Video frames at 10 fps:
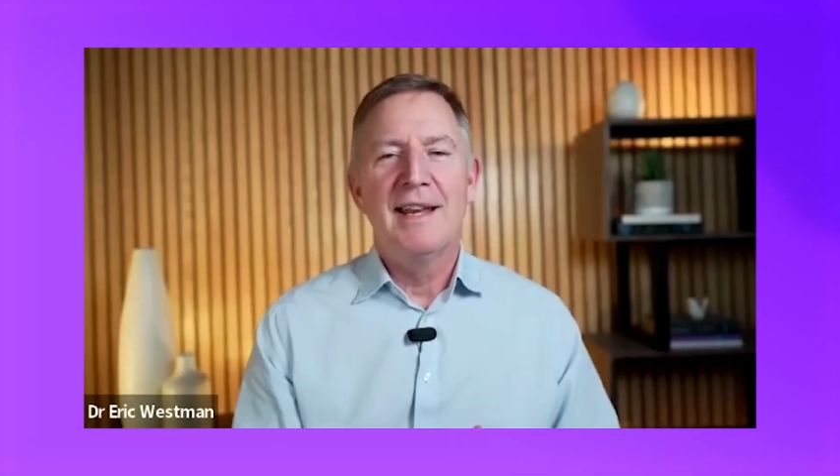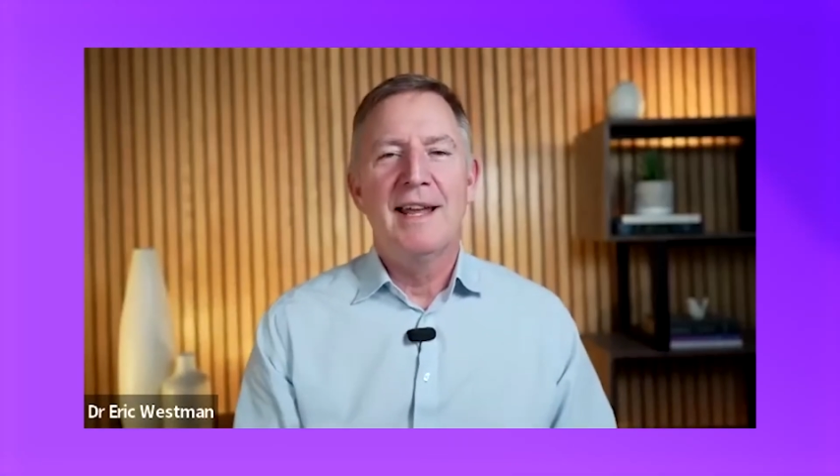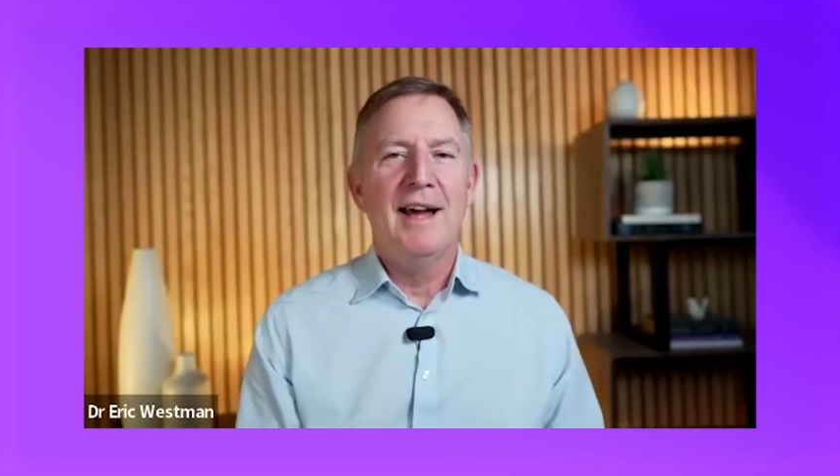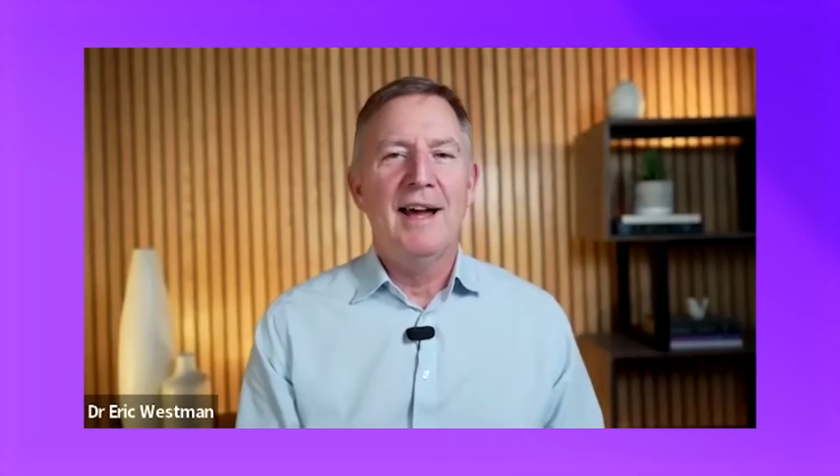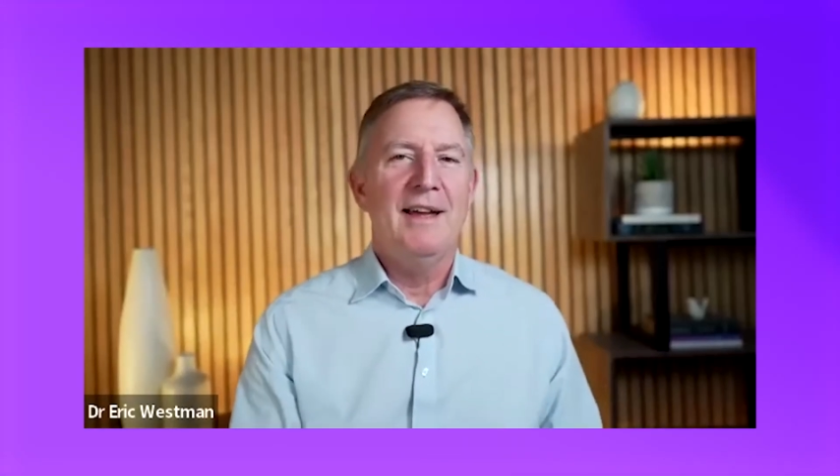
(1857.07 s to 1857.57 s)

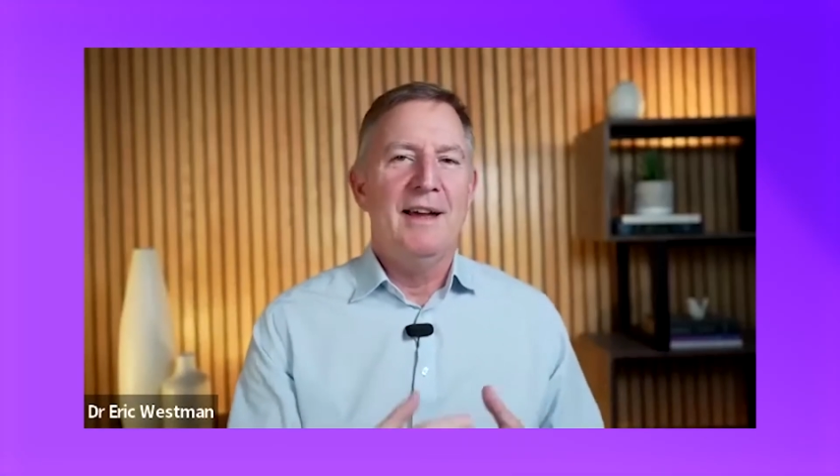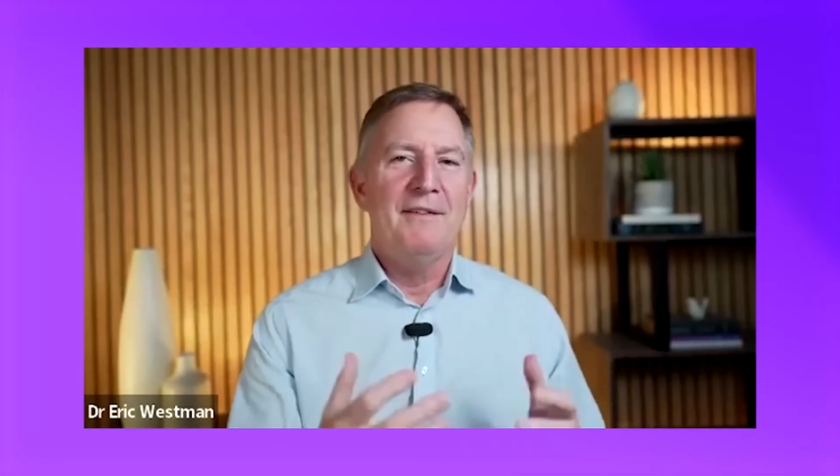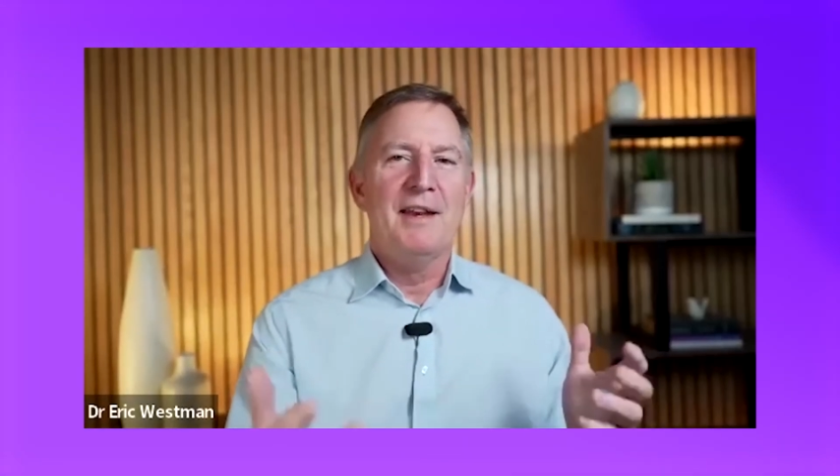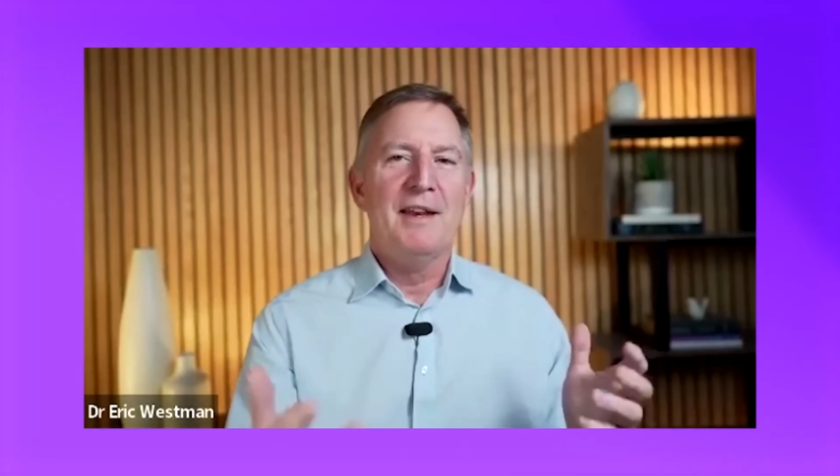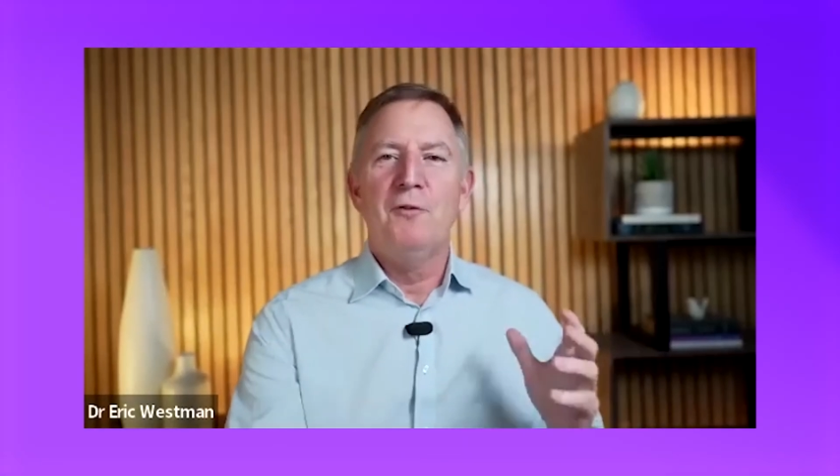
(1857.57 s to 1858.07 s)
And
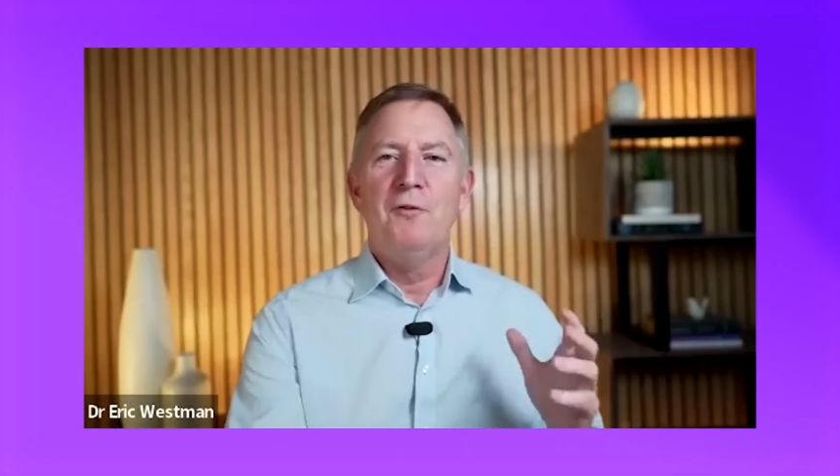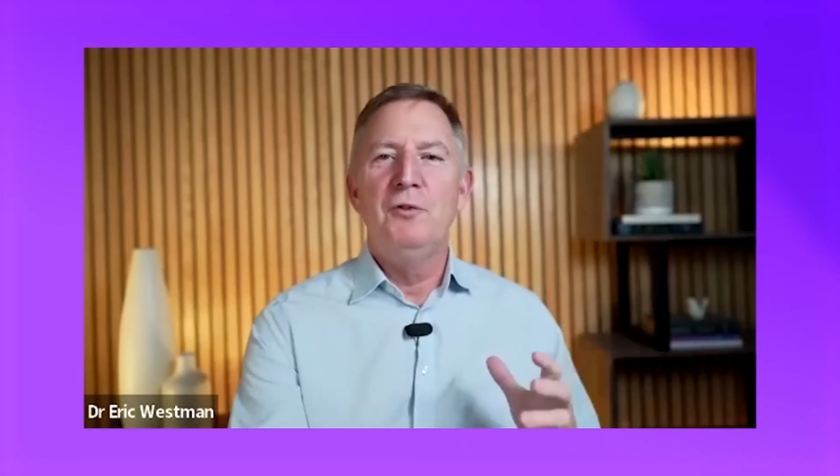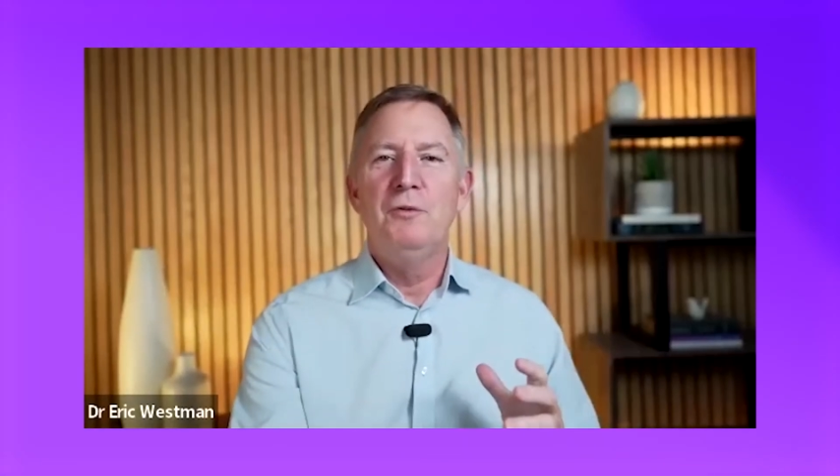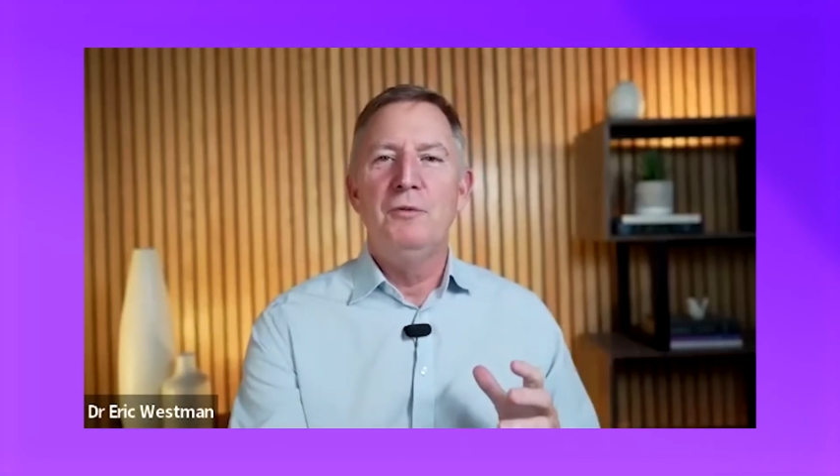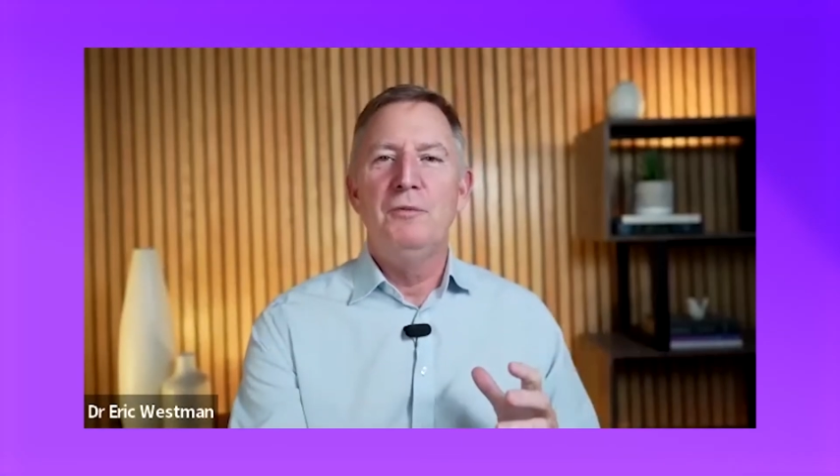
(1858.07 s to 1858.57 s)
I've had a
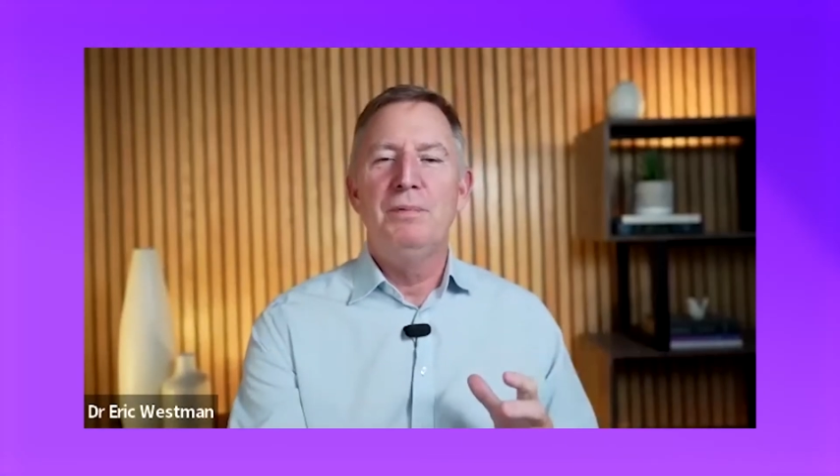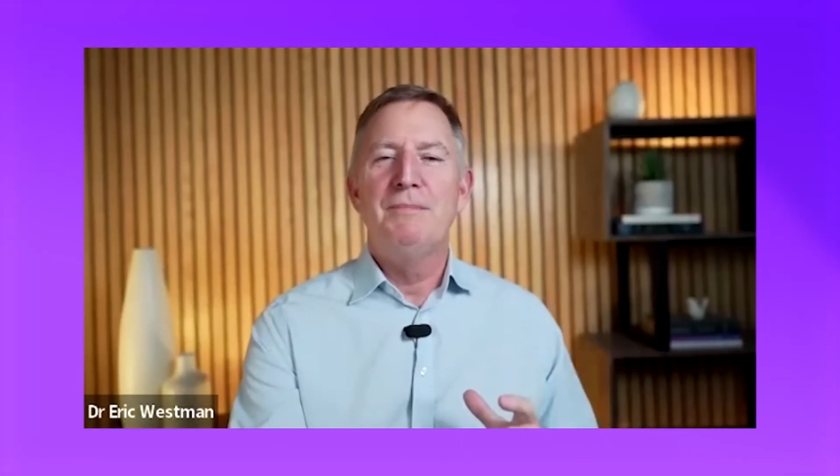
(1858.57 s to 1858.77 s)
few